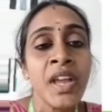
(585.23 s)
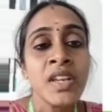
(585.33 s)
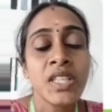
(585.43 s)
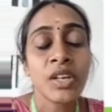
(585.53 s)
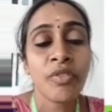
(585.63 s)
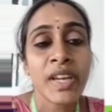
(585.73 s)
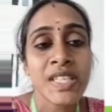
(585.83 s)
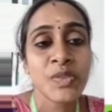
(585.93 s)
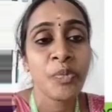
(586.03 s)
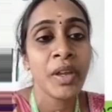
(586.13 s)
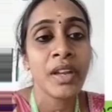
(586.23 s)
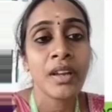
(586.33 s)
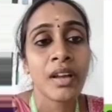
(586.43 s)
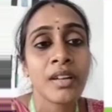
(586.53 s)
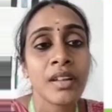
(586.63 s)
The query speed
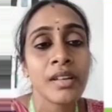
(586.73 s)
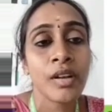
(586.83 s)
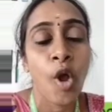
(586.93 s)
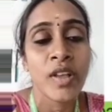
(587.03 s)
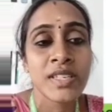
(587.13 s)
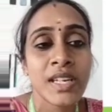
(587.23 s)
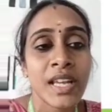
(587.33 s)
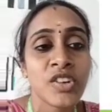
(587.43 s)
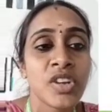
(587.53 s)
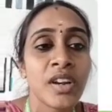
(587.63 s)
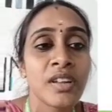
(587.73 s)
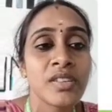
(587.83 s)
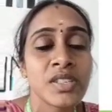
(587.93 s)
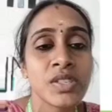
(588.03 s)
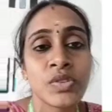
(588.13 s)
and cost reduction
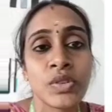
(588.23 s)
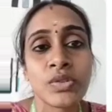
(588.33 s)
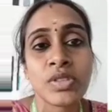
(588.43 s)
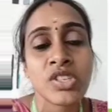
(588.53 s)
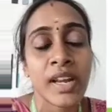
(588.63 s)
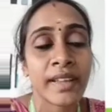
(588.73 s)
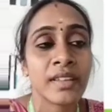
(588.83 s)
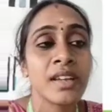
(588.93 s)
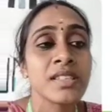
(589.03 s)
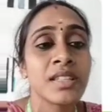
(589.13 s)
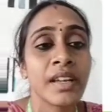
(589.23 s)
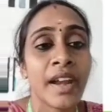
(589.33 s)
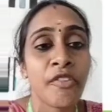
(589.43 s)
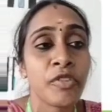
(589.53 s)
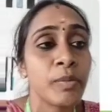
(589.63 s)
and resource usage like this, the
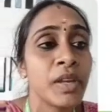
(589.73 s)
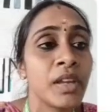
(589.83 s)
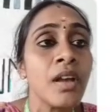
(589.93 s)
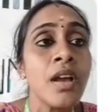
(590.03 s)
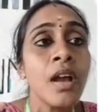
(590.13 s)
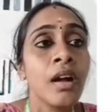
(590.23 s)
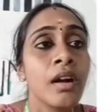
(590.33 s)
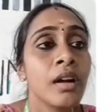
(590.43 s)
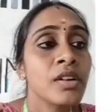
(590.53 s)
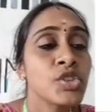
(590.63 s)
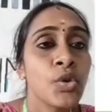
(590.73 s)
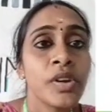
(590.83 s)
graph will be shown